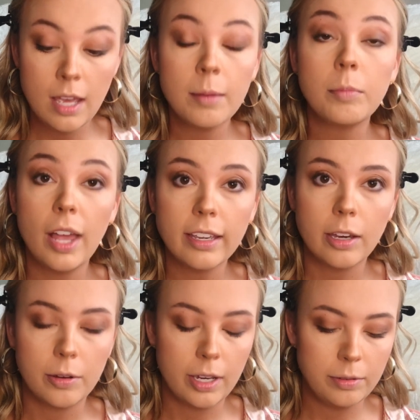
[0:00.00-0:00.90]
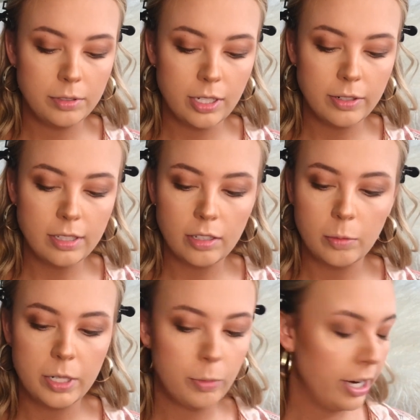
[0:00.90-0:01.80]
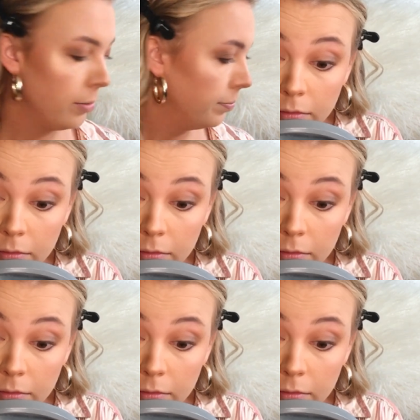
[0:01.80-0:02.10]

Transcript: Black cocoa, so it's a little bit of brown.